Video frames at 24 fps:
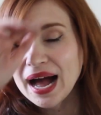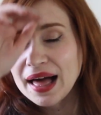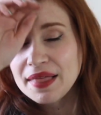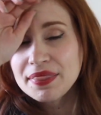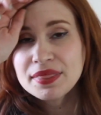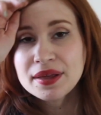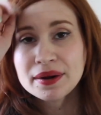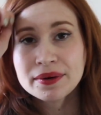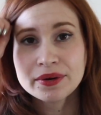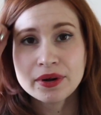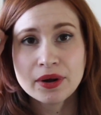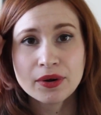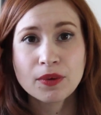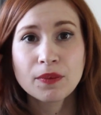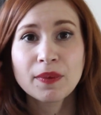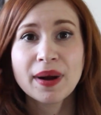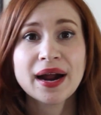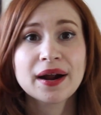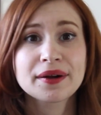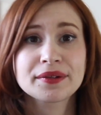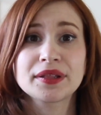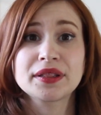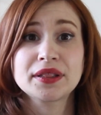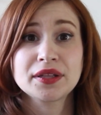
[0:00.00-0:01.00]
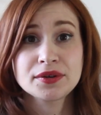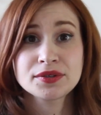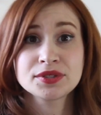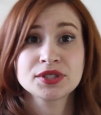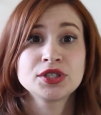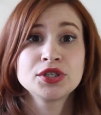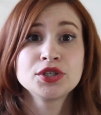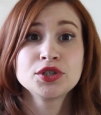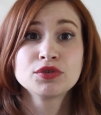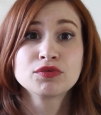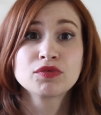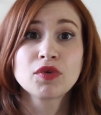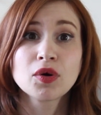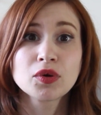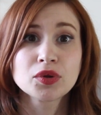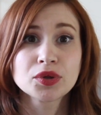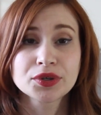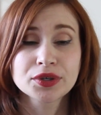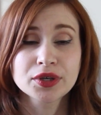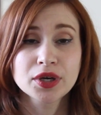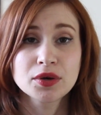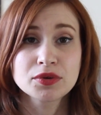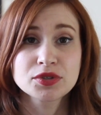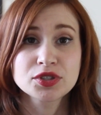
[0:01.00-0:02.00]
and they're not aware that there's a new
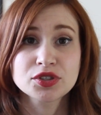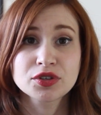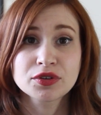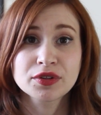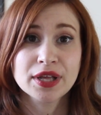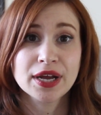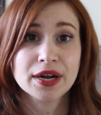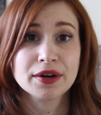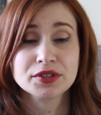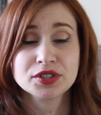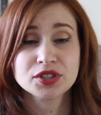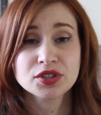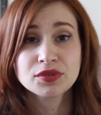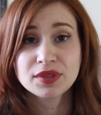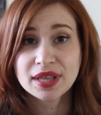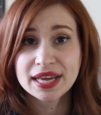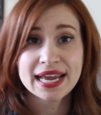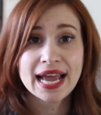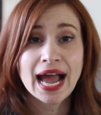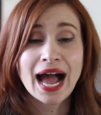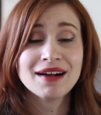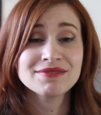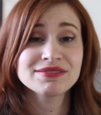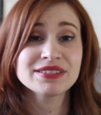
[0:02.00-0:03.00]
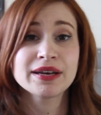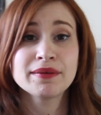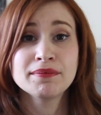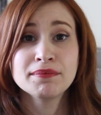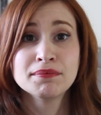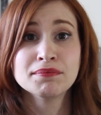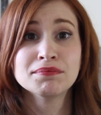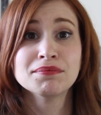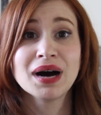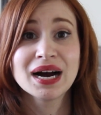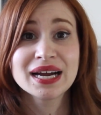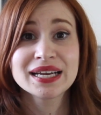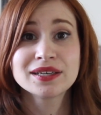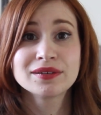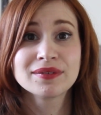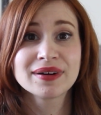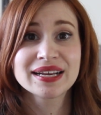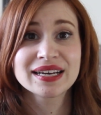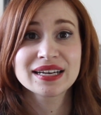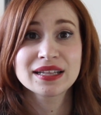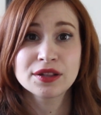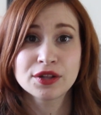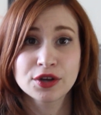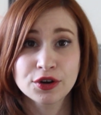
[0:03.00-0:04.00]
roller coaster there, so they haven't
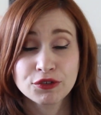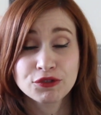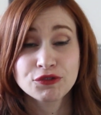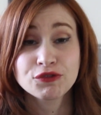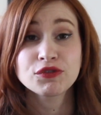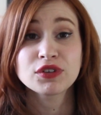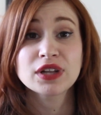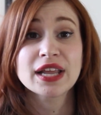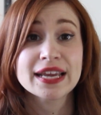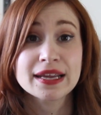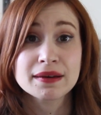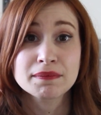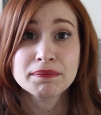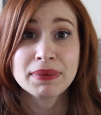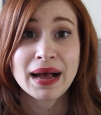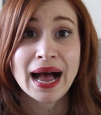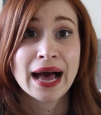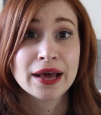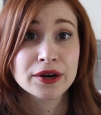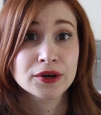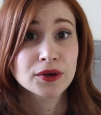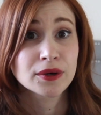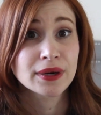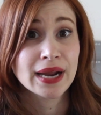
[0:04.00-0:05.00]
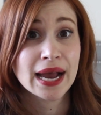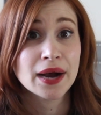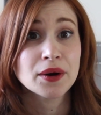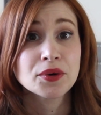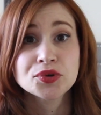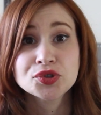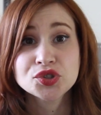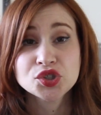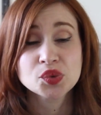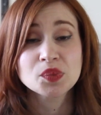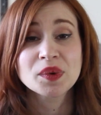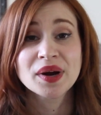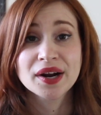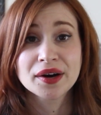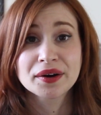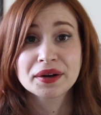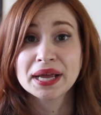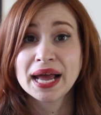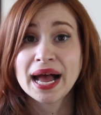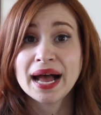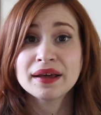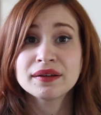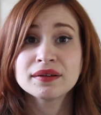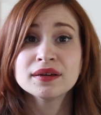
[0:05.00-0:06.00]
migrated their flight pattern elsewhere
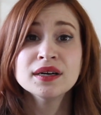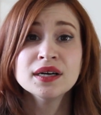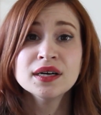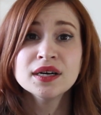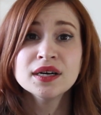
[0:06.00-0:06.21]
yet.